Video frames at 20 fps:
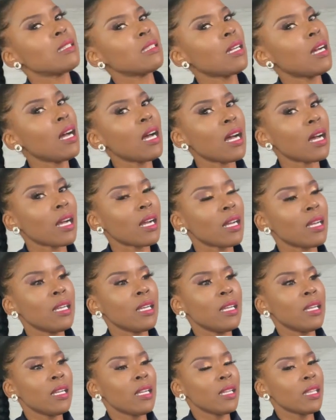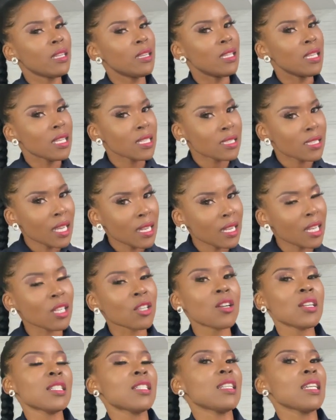The
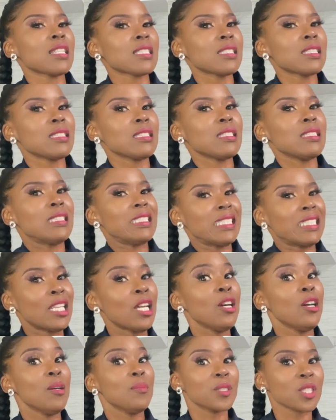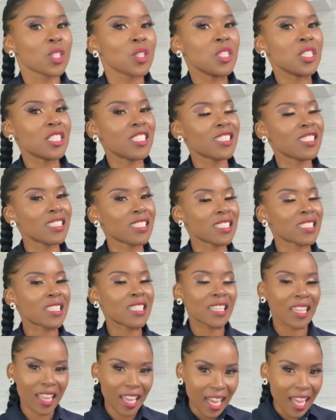standard contracts, terms and conditions,
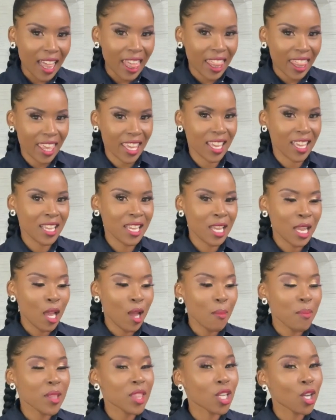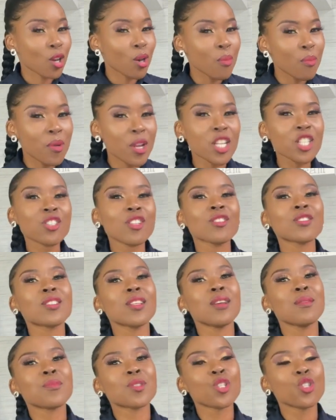they are there. But the commercial
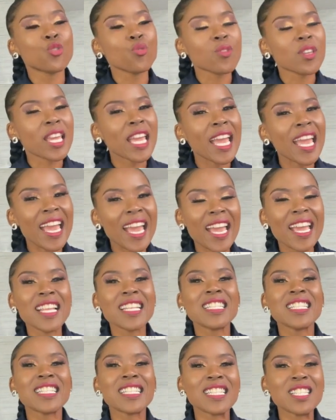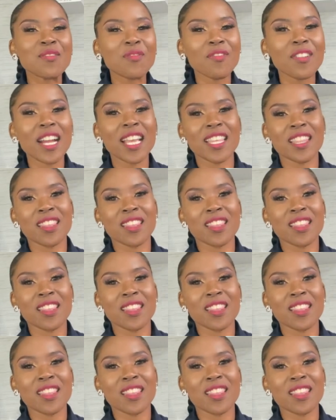terms, you can define